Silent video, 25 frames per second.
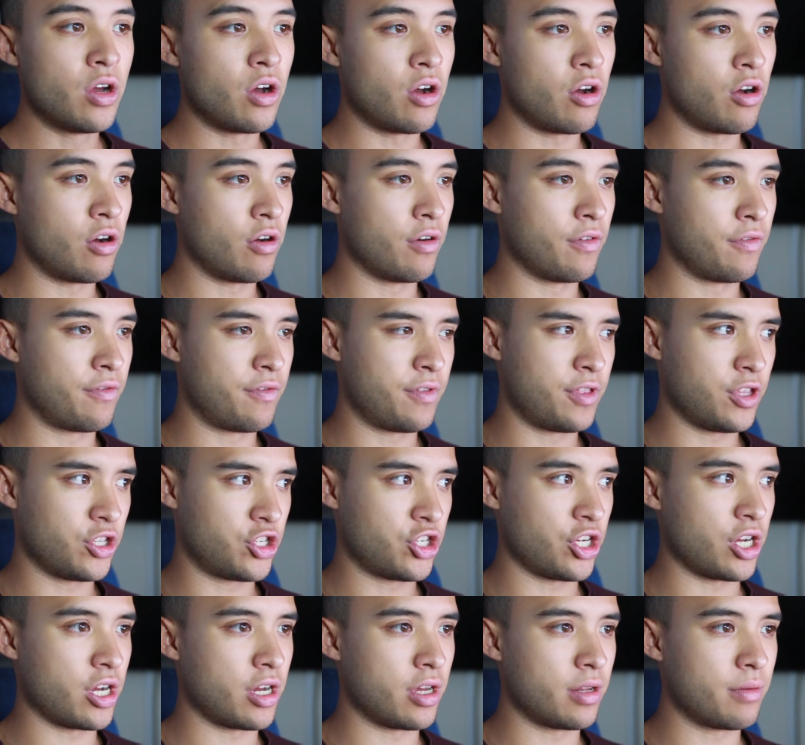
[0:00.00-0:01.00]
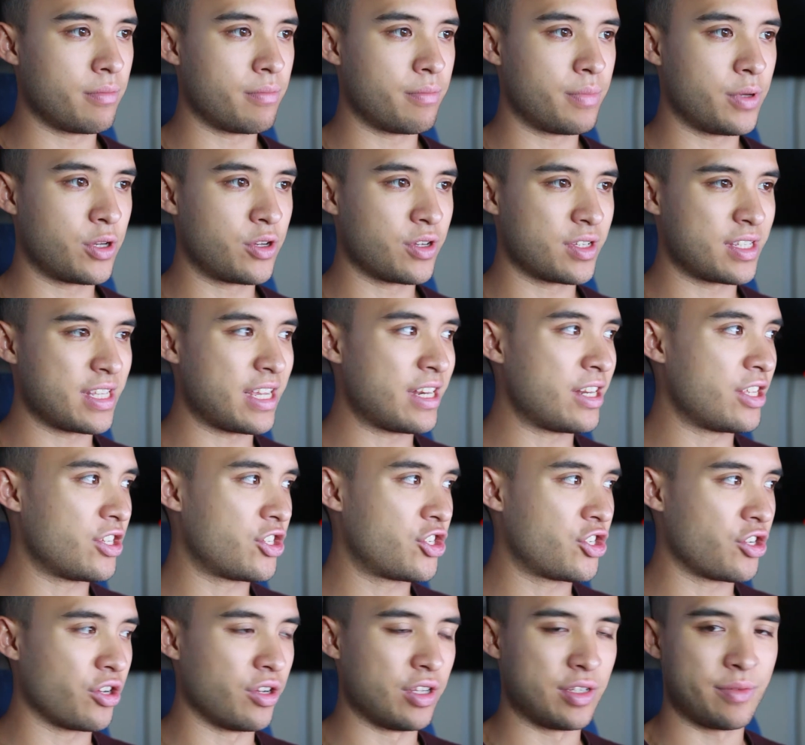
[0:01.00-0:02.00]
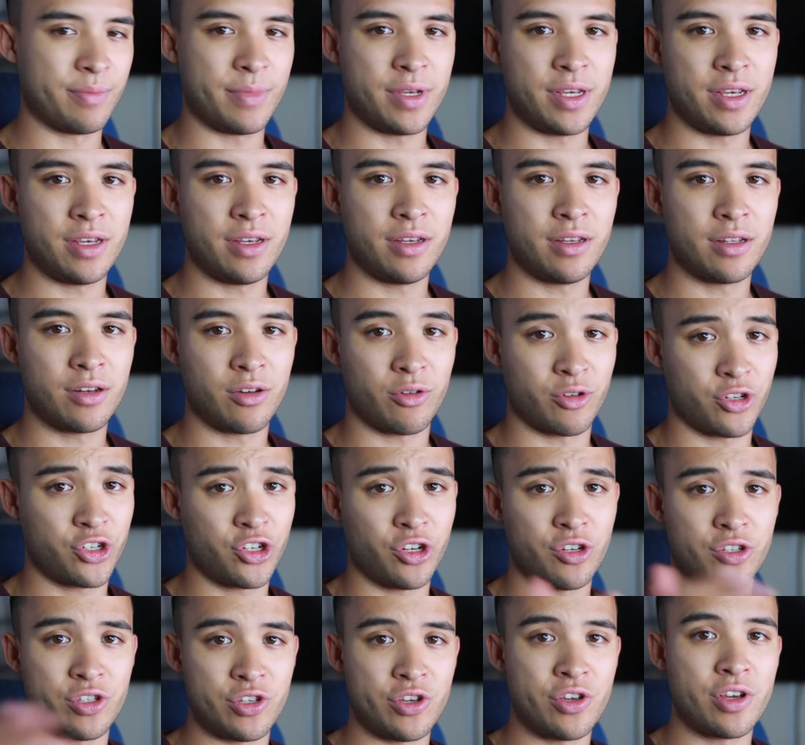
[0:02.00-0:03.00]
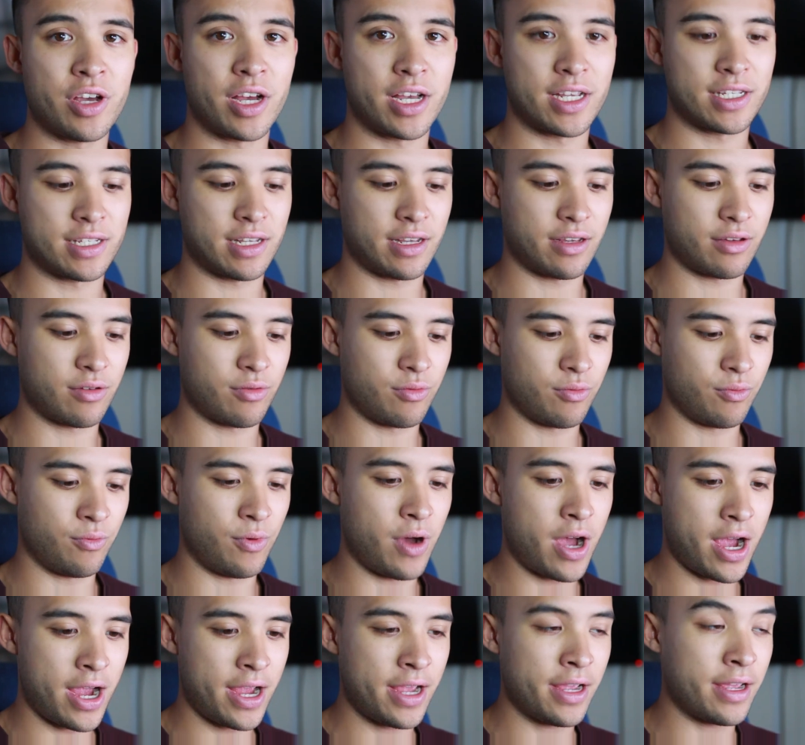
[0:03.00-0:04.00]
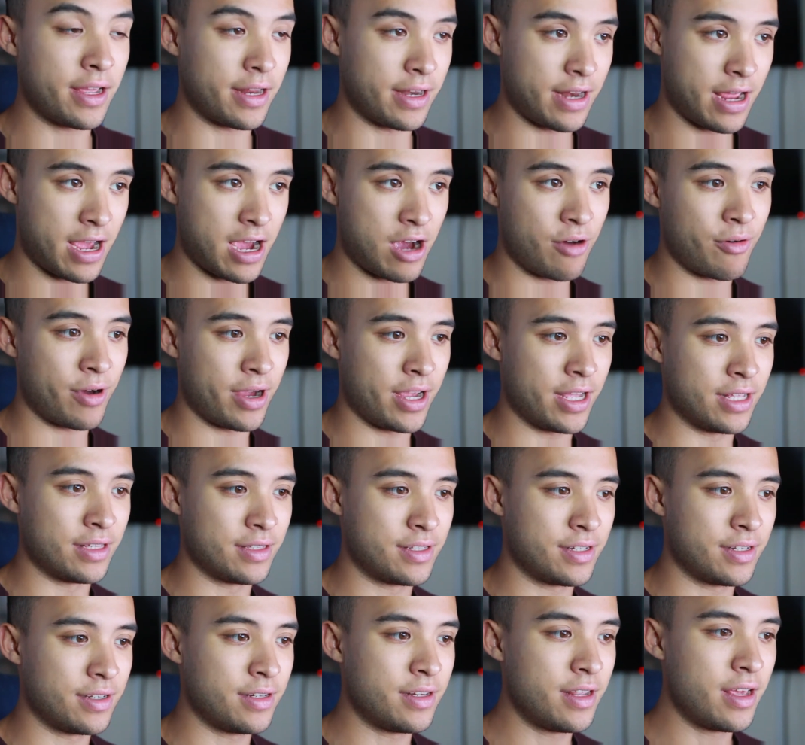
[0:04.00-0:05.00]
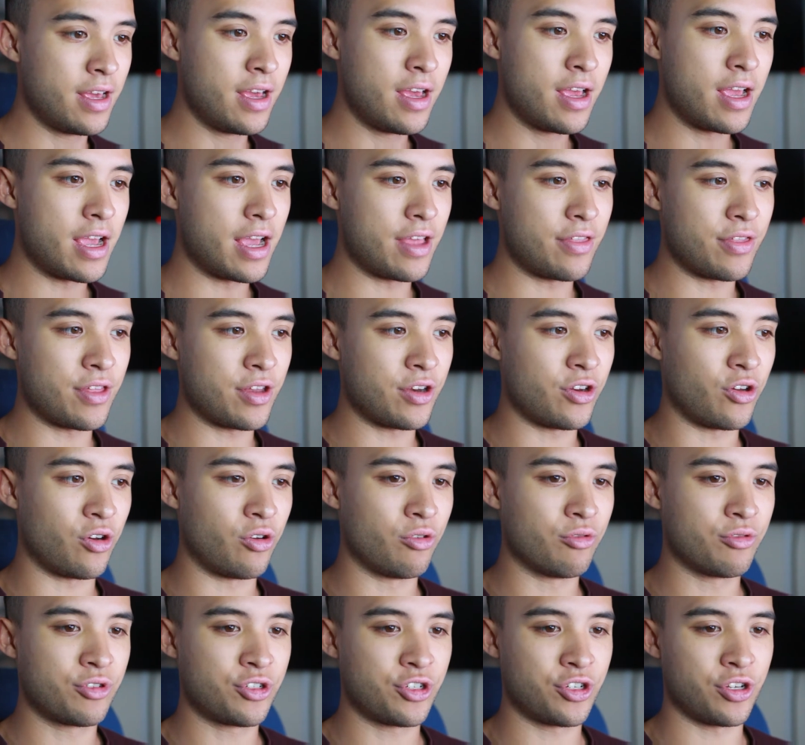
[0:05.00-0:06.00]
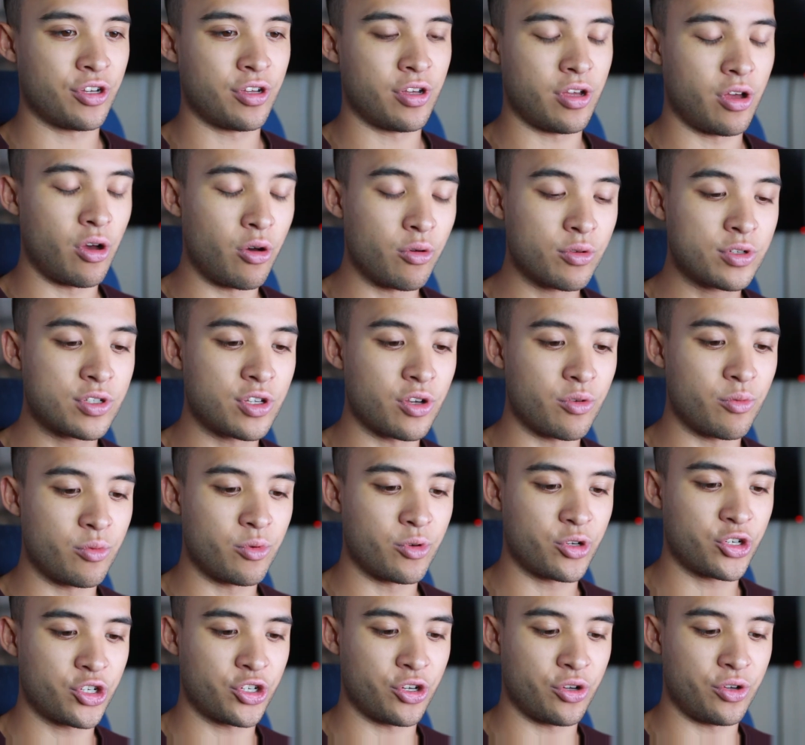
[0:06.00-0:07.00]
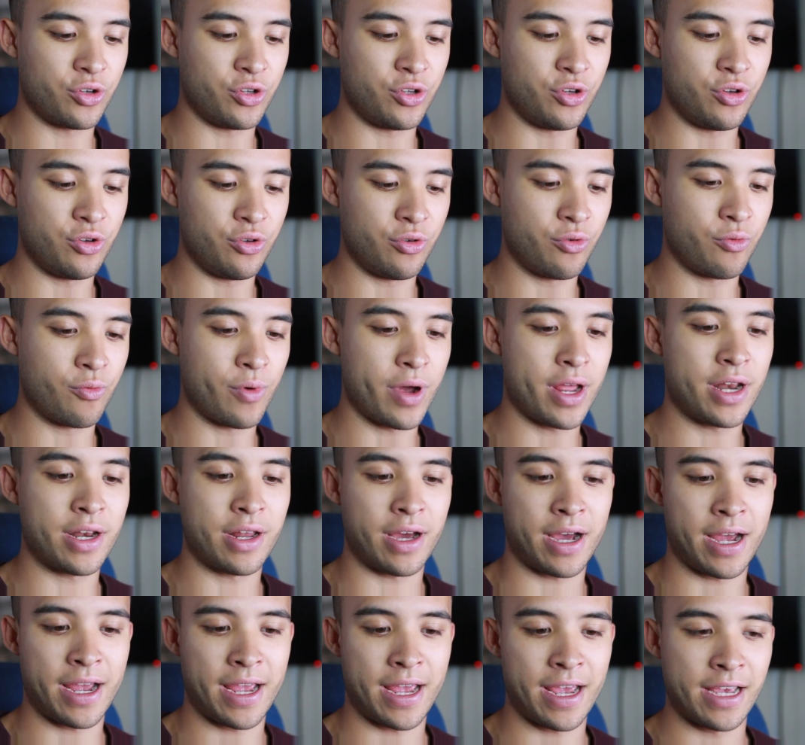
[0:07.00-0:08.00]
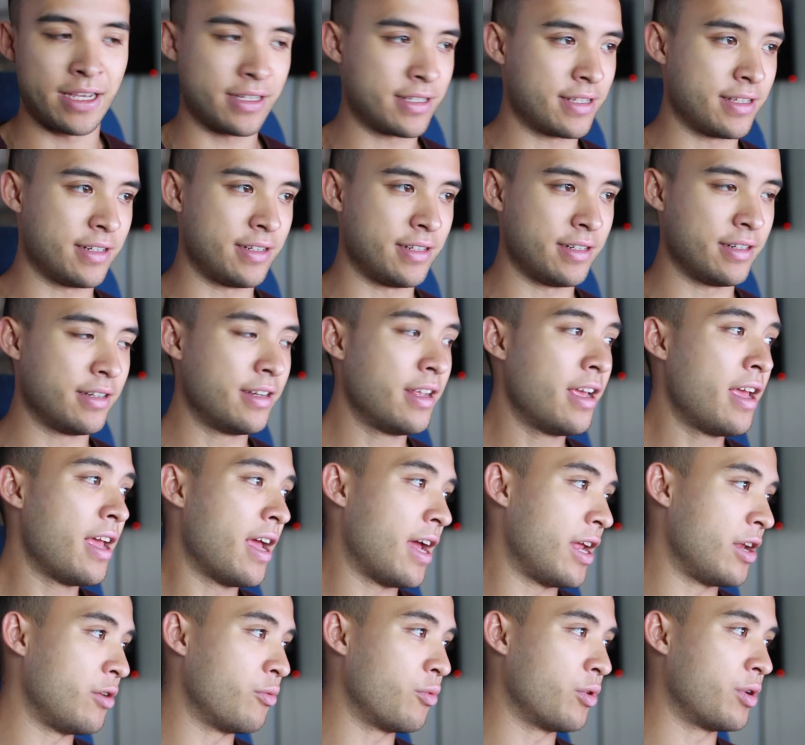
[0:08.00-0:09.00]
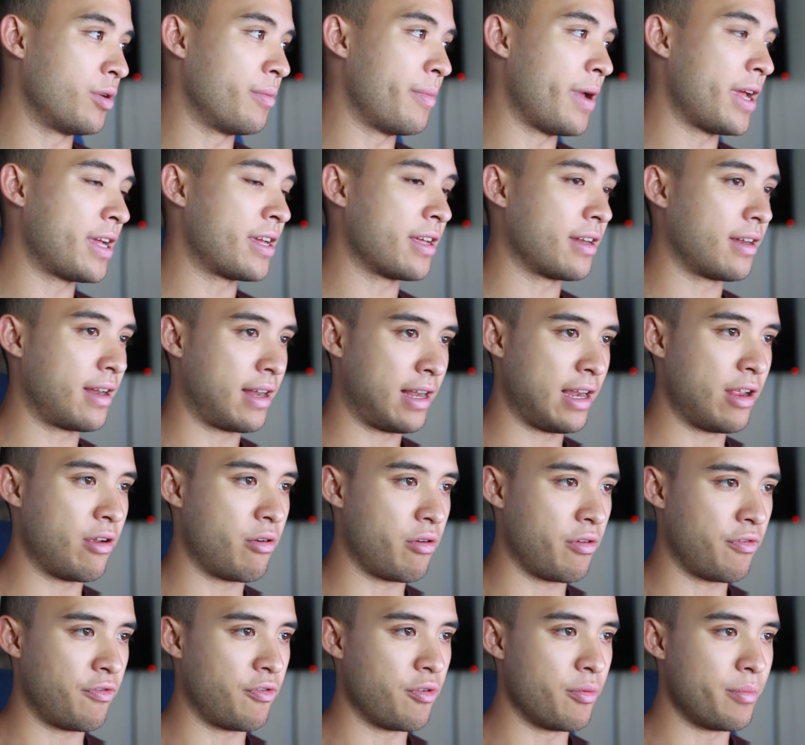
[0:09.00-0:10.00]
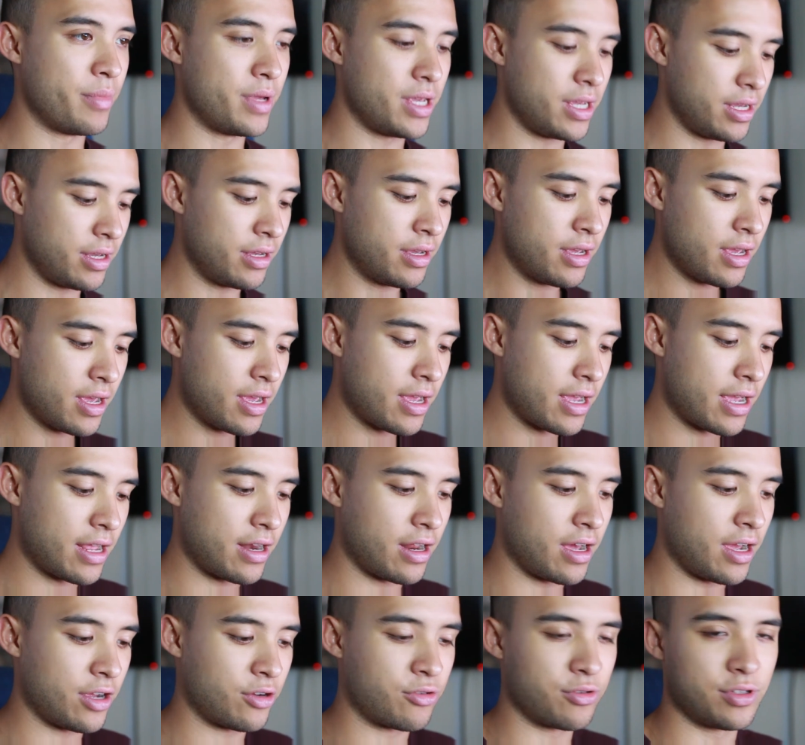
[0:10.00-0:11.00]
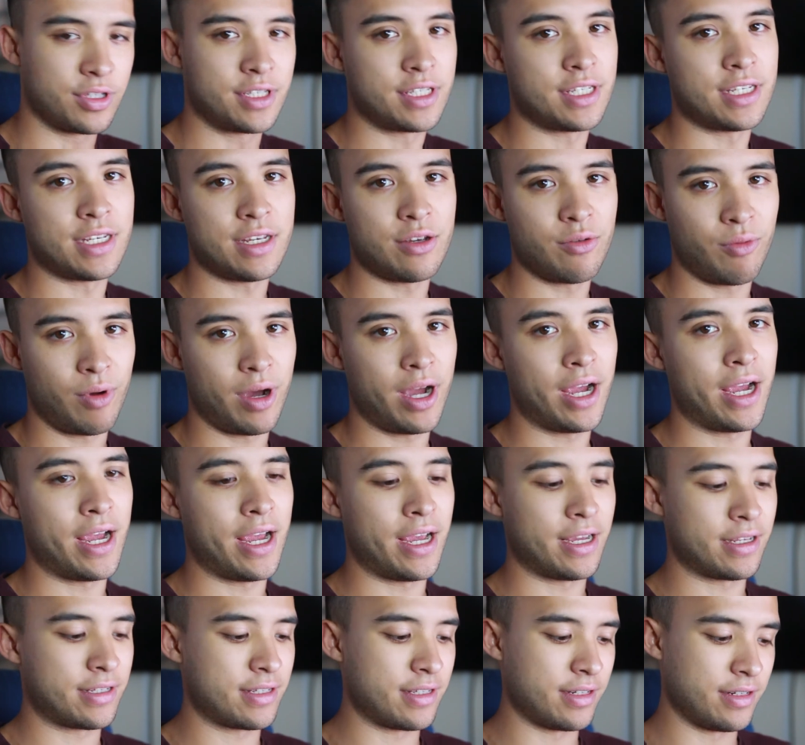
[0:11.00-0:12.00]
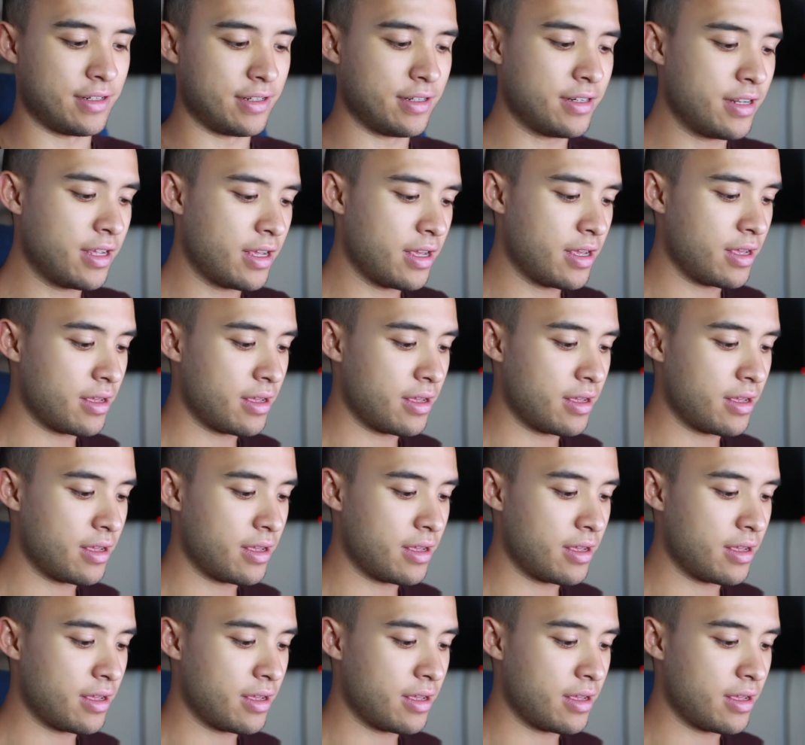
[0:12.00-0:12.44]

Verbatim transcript: of the chart because then it shows me or shows you guys like why and how I entered and then it also also will show you when I exited and it would make it clearer for me and I could see why I exited